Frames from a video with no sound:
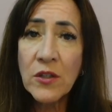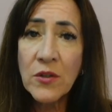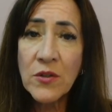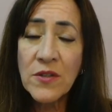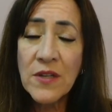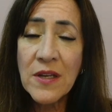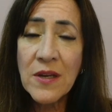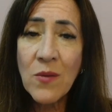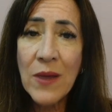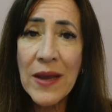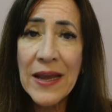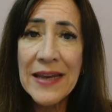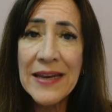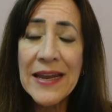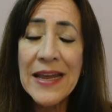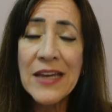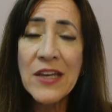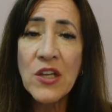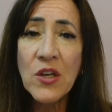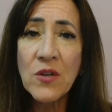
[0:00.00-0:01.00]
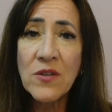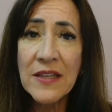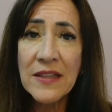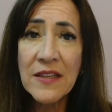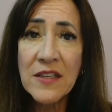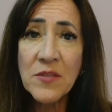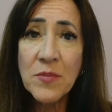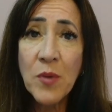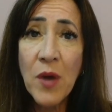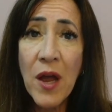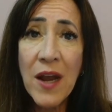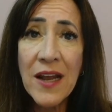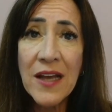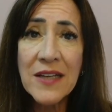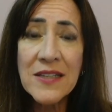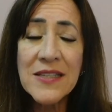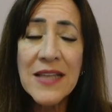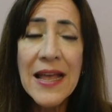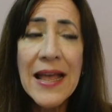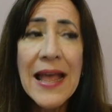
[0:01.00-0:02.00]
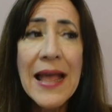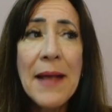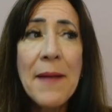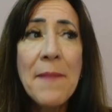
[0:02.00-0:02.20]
losing weight and using these products.